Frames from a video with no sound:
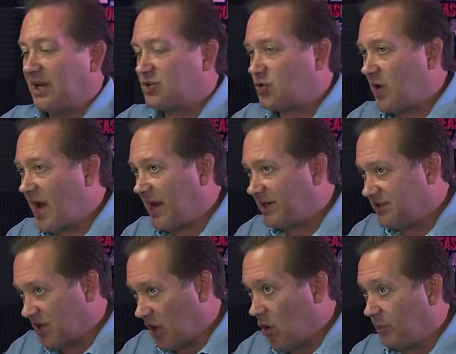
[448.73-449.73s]
trank
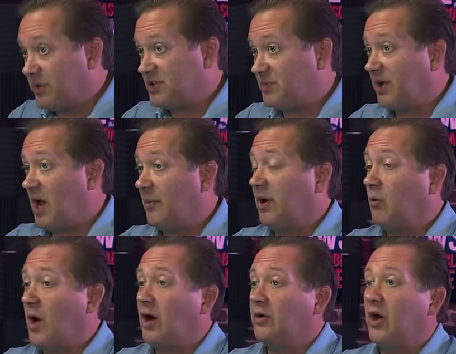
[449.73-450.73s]
dope is becoming well